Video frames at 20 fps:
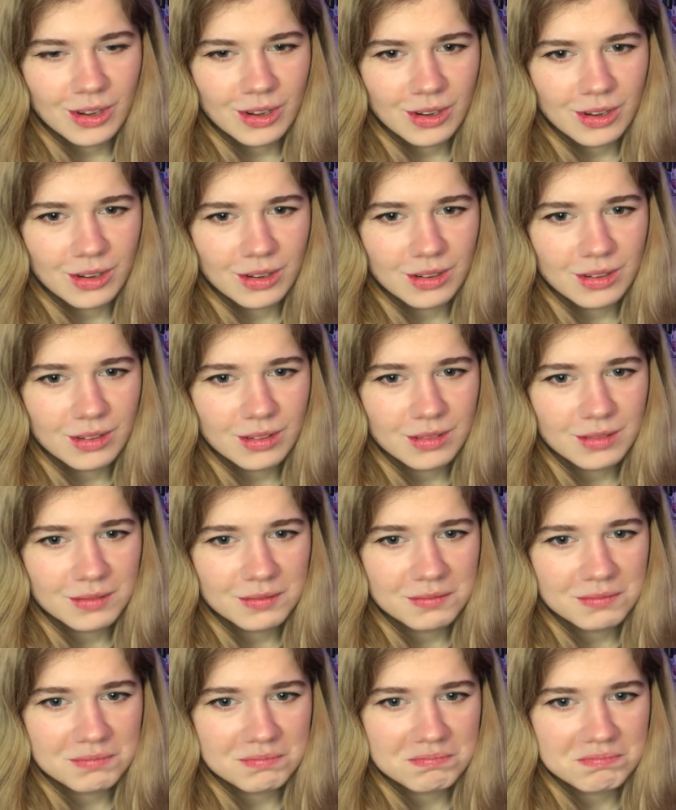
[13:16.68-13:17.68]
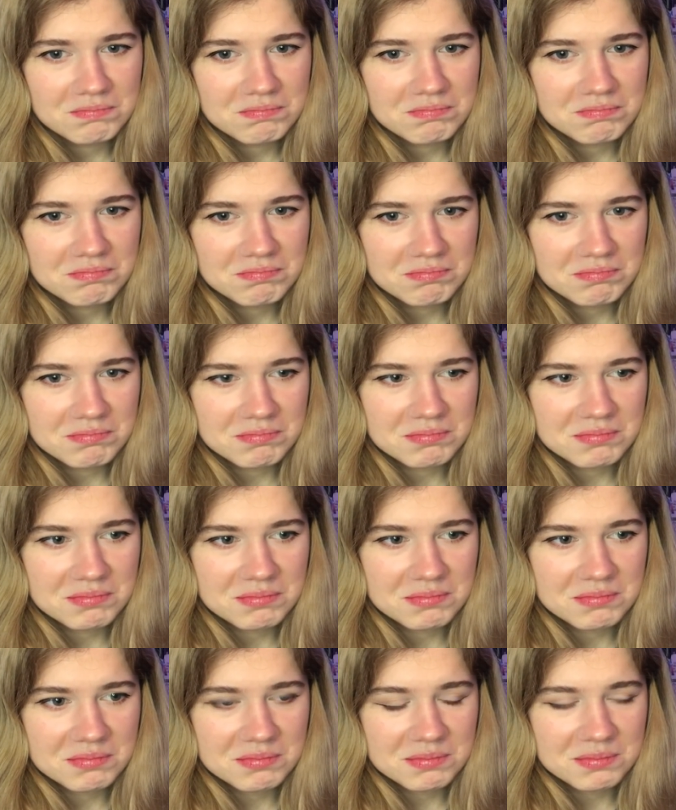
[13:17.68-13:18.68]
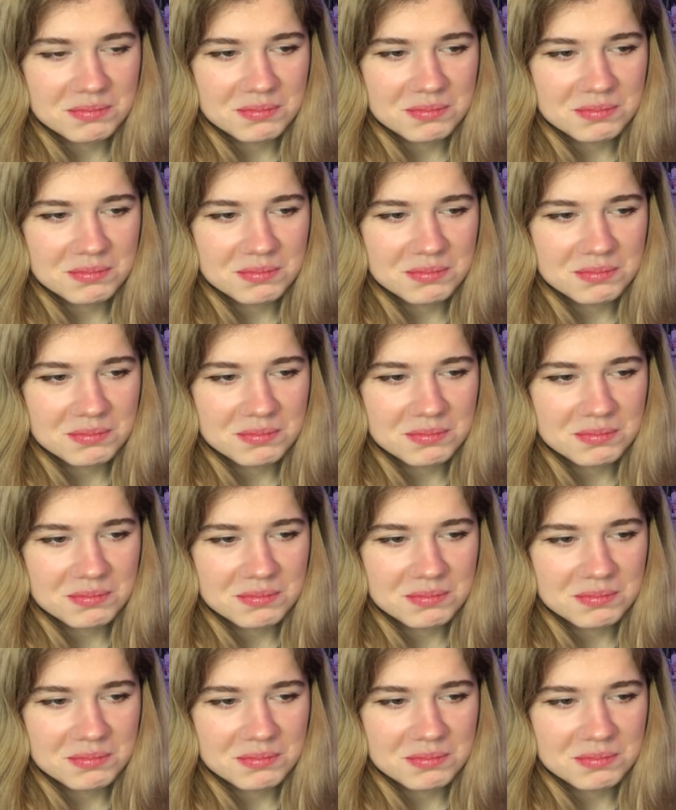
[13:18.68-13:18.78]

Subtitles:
[no speech]